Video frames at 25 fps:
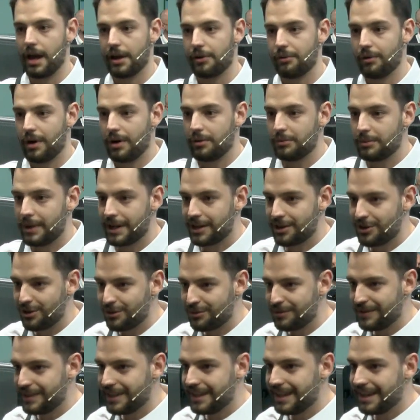ground my
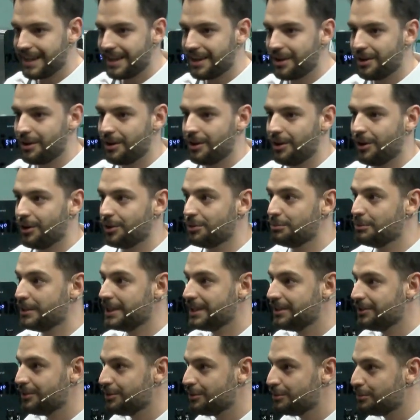coffee on
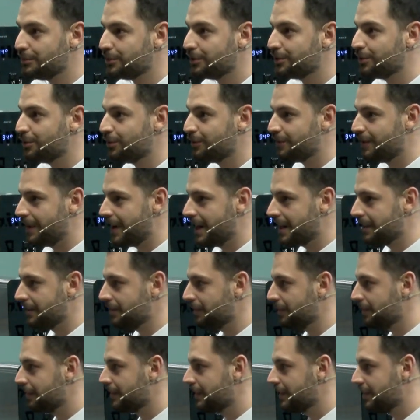medium to
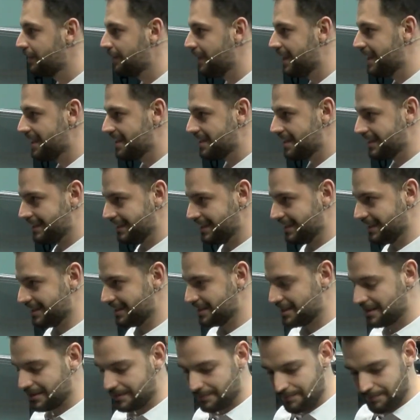finer grind
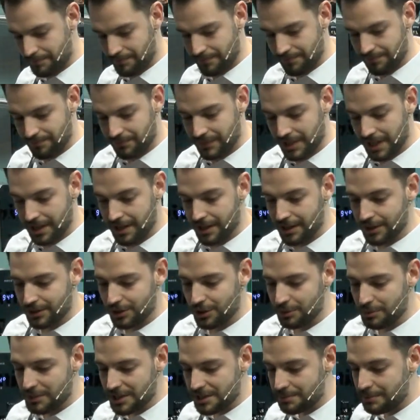settings. To
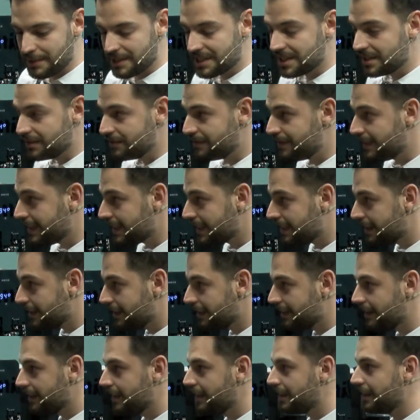be specific,
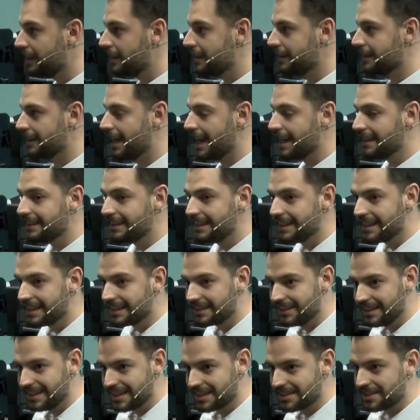19
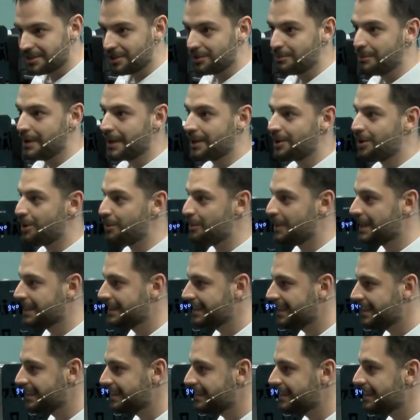clicks on my
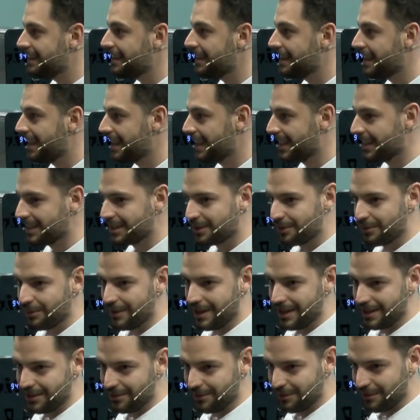Comandante hand
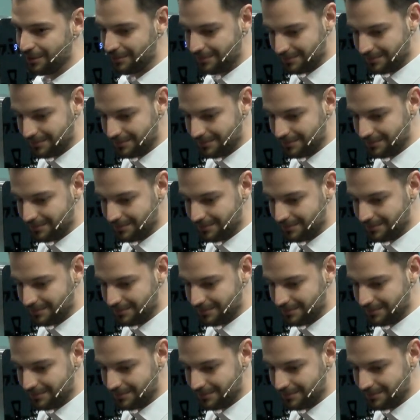grinder.